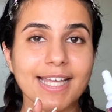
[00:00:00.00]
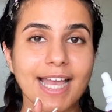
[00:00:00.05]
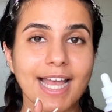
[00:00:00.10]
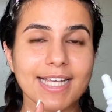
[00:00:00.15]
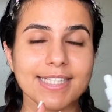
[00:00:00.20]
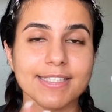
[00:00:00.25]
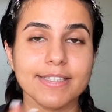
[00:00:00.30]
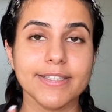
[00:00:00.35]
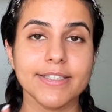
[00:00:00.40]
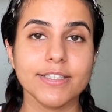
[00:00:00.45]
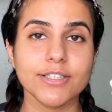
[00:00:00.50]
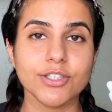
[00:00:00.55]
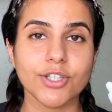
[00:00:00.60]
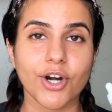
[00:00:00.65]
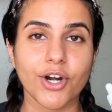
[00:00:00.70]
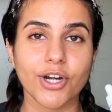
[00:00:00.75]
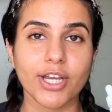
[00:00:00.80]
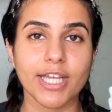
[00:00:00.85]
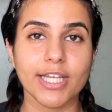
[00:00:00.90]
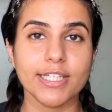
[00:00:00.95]
acid
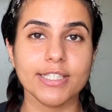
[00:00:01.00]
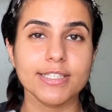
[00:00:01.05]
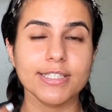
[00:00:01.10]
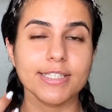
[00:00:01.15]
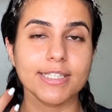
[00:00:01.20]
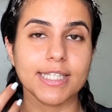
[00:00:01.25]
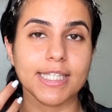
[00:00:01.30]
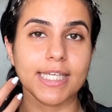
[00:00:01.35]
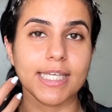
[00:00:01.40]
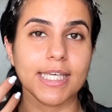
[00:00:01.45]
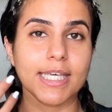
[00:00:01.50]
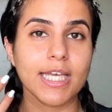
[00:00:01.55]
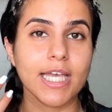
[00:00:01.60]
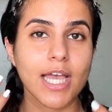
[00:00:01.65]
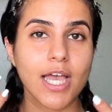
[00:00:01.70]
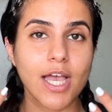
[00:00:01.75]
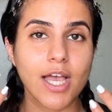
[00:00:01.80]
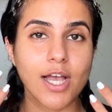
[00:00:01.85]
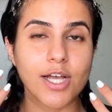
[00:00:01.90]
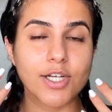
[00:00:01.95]
targets the
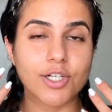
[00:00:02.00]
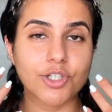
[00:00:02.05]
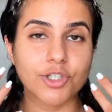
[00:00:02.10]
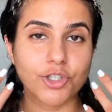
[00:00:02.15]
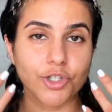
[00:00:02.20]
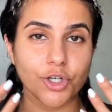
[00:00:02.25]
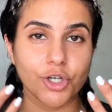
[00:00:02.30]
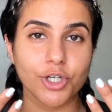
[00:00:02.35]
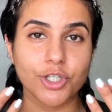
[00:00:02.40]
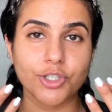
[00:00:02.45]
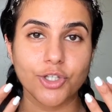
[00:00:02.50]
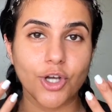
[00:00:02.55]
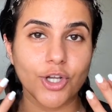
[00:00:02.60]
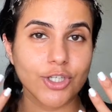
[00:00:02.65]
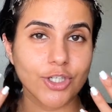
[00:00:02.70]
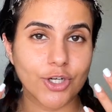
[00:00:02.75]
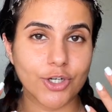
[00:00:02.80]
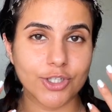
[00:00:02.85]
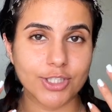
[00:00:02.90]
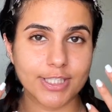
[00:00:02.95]
dirt
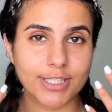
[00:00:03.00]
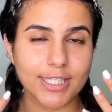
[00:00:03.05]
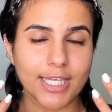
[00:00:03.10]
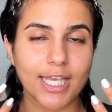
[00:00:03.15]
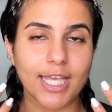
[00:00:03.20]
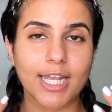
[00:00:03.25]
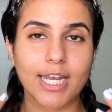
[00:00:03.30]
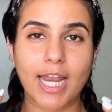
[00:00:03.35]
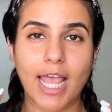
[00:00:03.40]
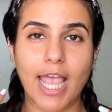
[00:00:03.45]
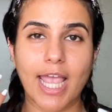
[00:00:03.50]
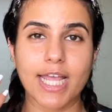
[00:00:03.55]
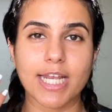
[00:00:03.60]
on your skin.